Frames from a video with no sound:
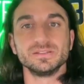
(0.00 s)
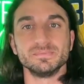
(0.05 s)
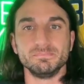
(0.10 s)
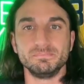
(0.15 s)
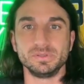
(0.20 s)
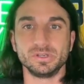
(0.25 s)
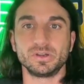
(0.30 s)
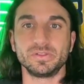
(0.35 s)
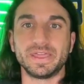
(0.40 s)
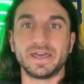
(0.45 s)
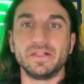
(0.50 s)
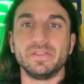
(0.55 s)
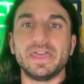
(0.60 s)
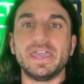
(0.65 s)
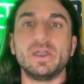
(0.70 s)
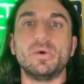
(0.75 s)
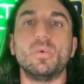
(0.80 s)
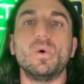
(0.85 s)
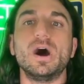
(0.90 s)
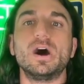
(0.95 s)
Build out
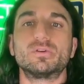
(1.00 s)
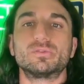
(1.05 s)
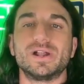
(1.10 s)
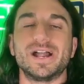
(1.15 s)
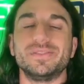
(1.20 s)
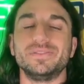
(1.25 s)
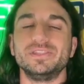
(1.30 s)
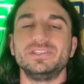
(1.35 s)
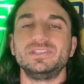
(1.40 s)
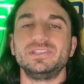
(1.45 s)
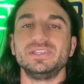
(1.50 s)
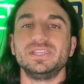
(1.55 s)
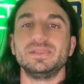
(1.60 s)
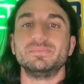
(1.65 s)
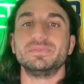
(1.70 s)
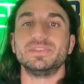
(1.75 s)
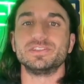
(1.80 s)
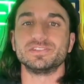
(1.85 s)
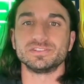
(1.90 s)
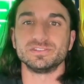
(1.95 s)
a well-rounded team
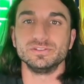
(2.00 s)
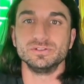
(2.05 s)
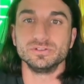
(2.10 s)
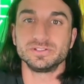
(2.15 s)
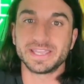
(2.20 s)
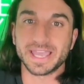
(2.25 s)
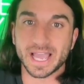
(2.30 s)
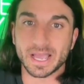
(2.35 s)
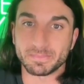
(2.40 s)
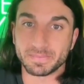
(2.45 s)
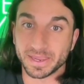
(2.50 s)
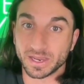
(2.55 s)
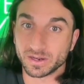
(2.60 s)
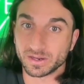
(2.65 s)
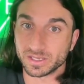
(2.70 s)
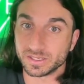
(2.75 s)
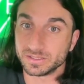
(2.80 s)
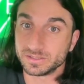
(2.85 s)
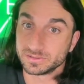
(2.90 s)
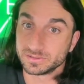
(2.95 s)
in this new cap
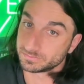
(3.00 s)
era.